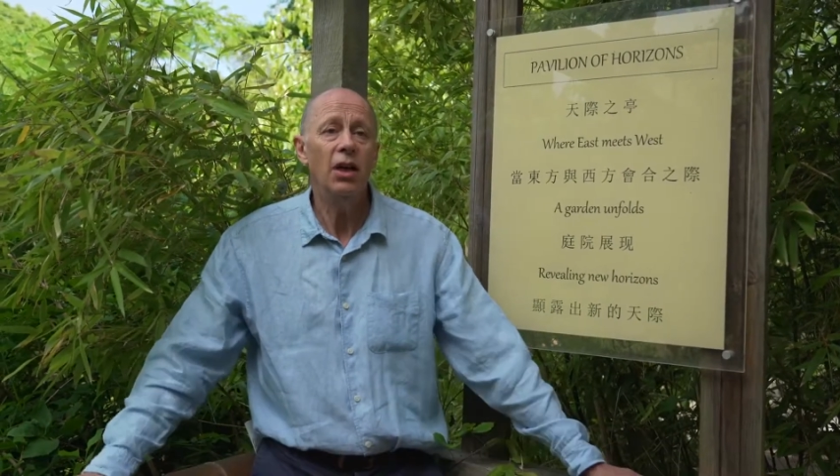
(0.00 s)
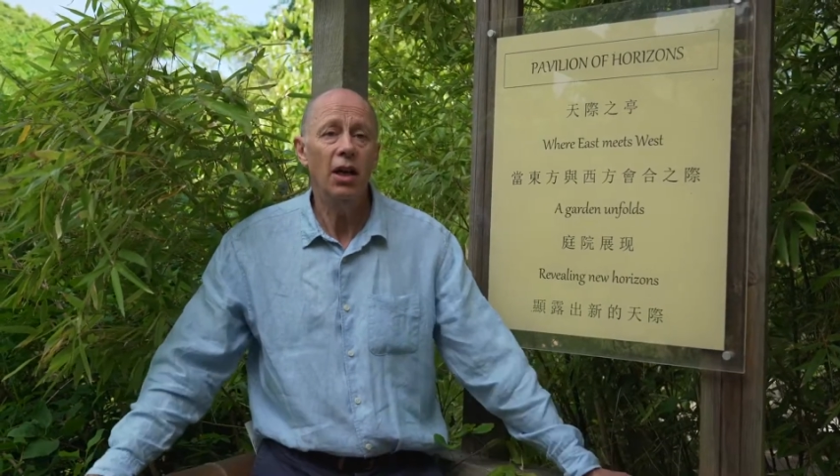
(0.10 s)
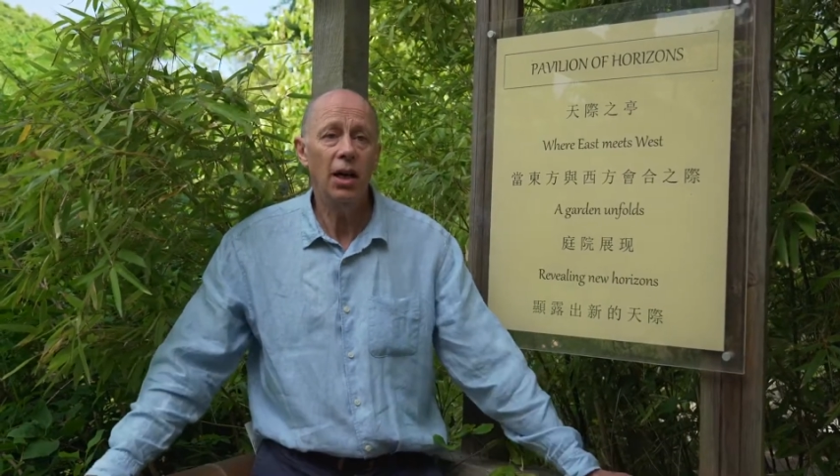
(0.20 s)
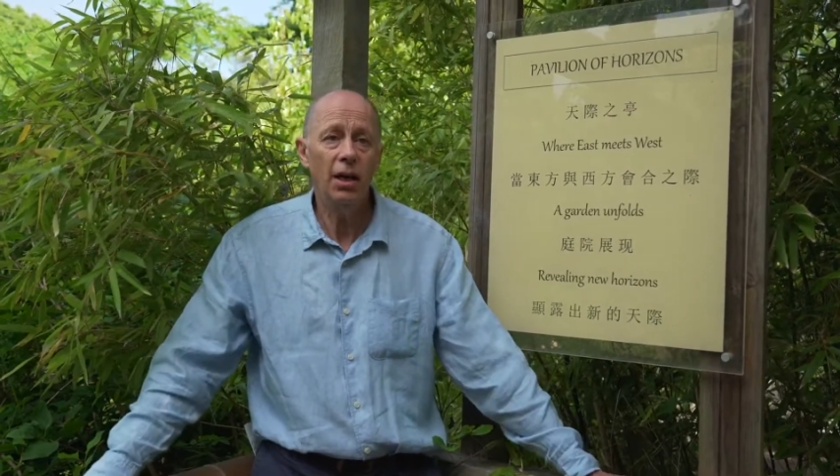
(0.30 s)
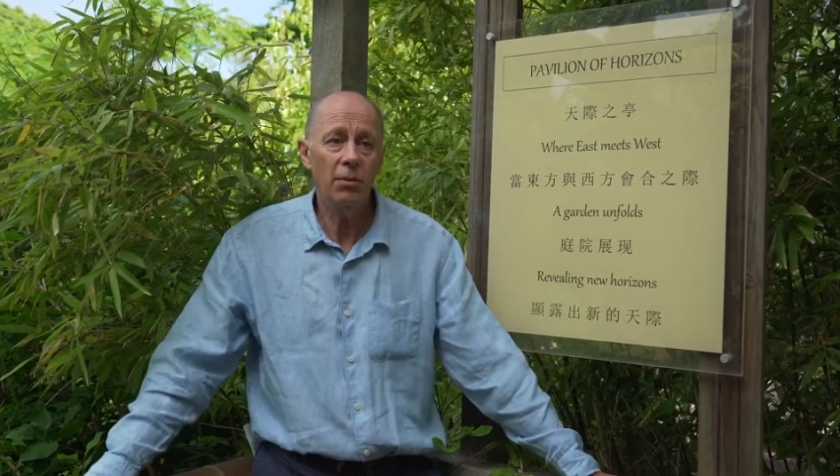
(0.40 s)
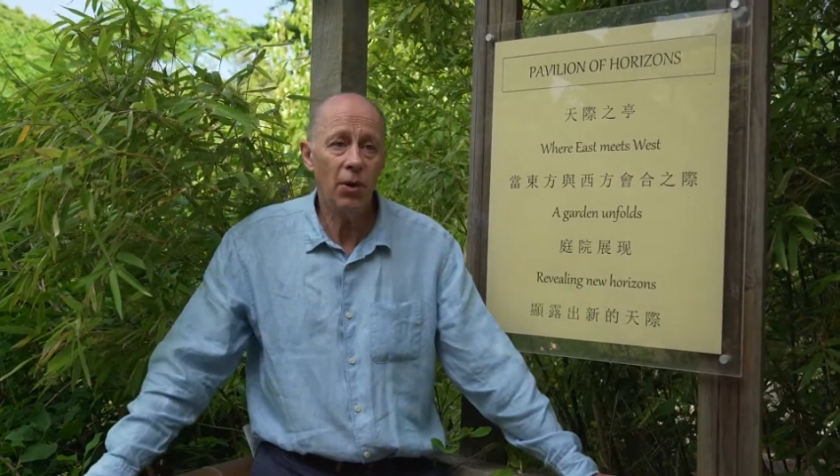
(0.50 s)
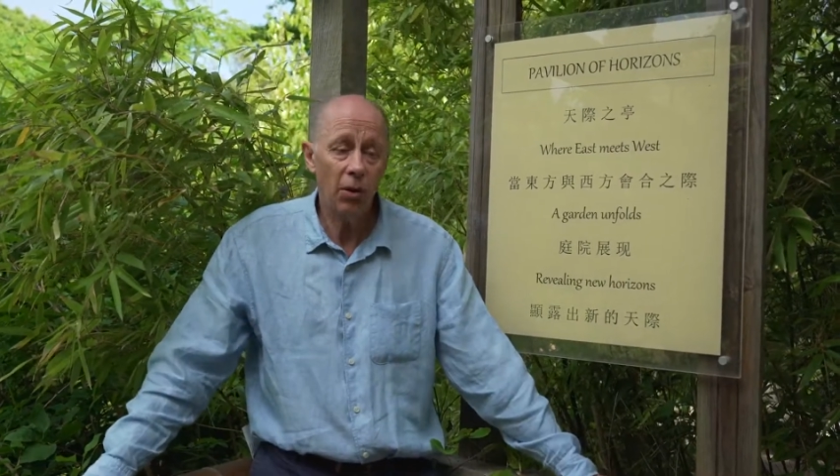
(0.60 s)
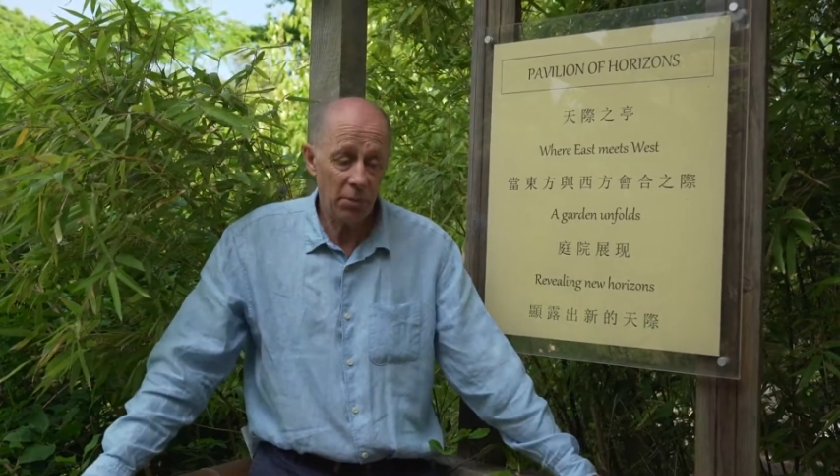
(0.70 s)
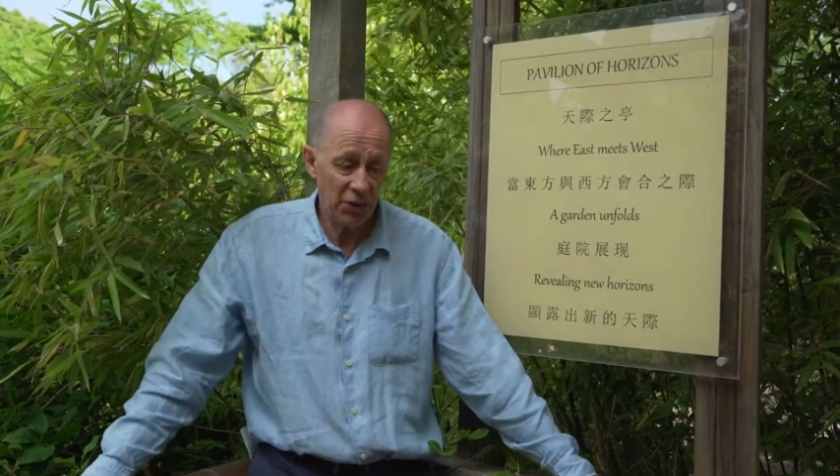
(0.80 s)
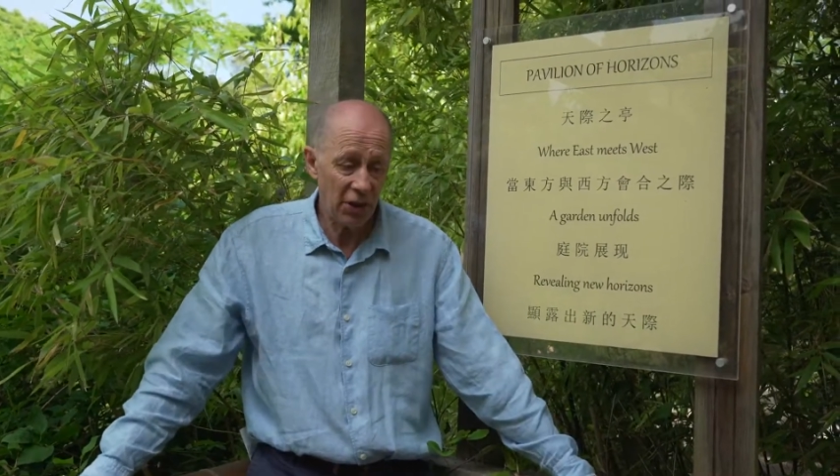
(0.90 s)

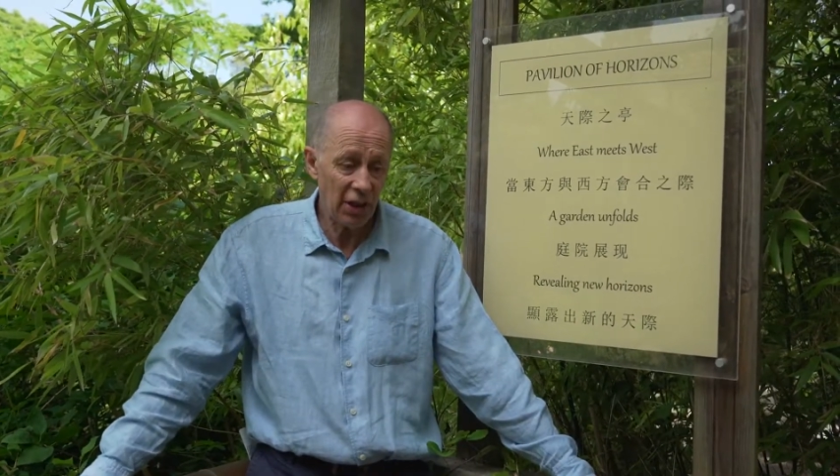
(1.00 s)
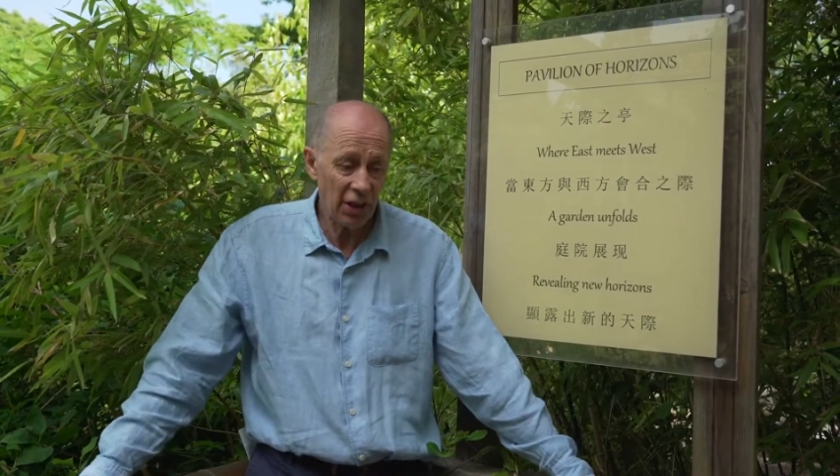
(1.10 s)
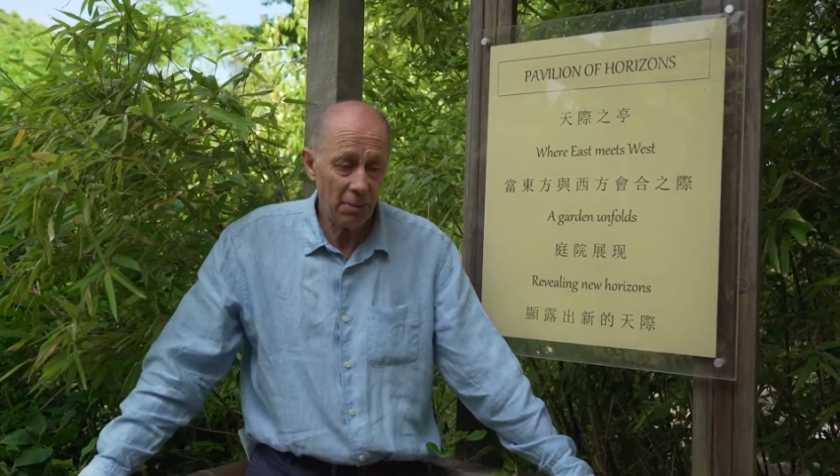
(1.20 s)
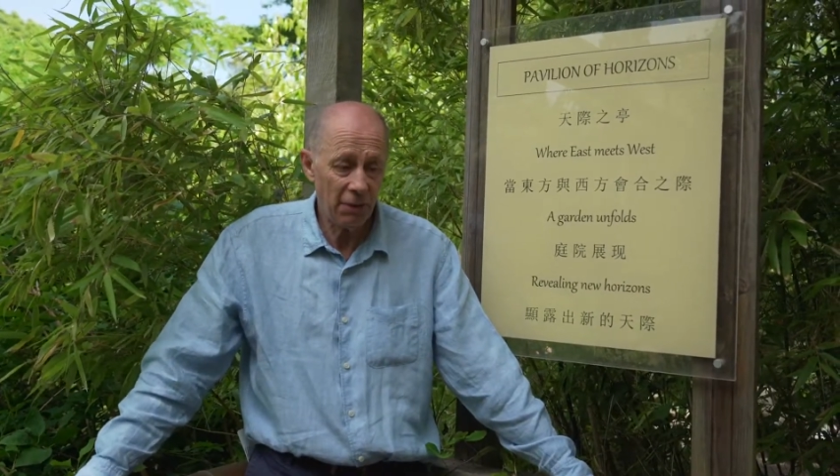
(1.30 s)
on particularly